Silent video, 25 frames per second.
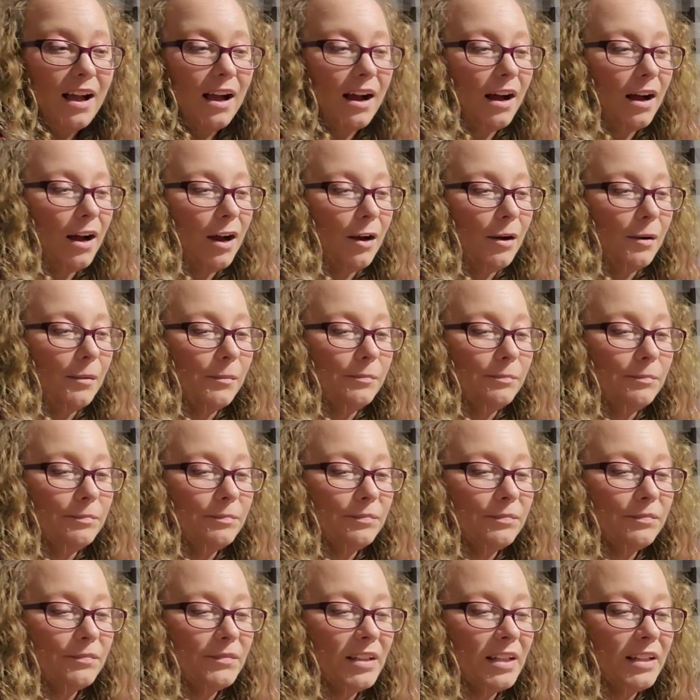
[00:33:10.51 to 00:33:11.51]

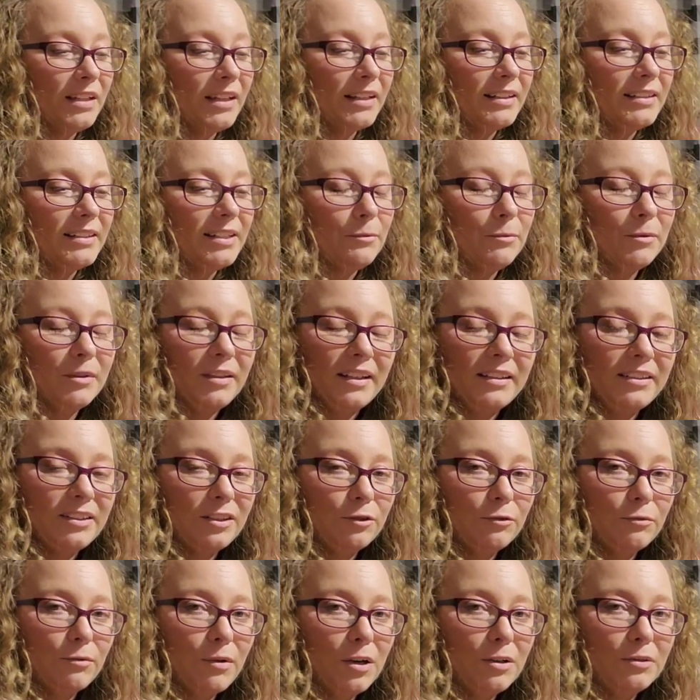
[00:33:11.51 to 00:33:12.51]
Like I said, we like to
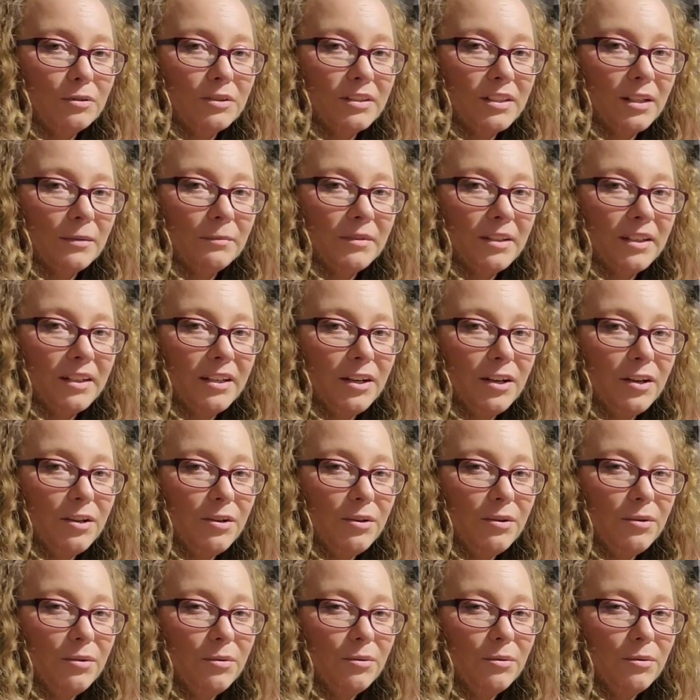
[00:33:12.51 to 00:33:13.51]
grow something
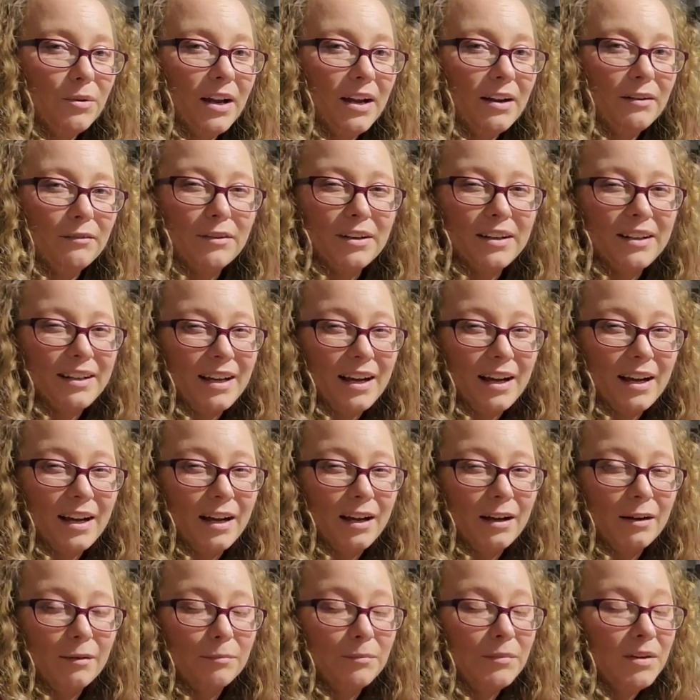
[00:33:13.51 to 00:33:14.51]
new every
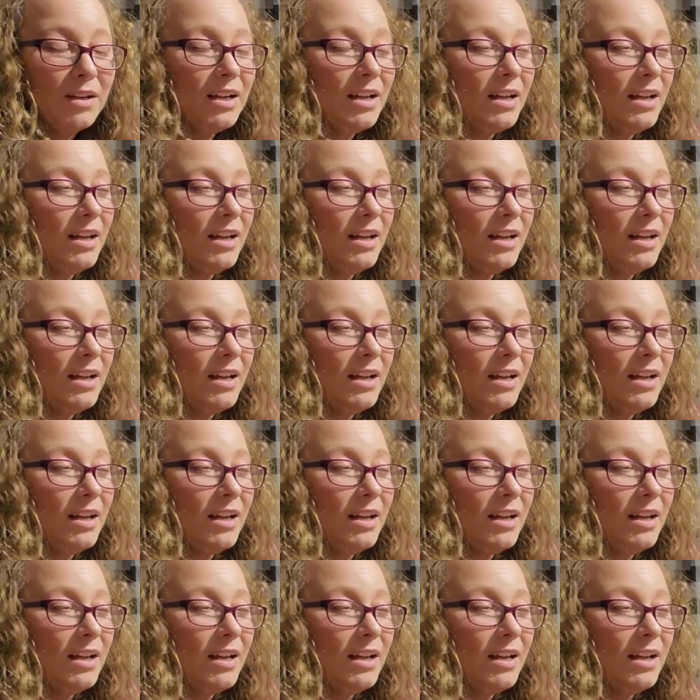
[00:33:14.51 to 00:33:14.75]
time,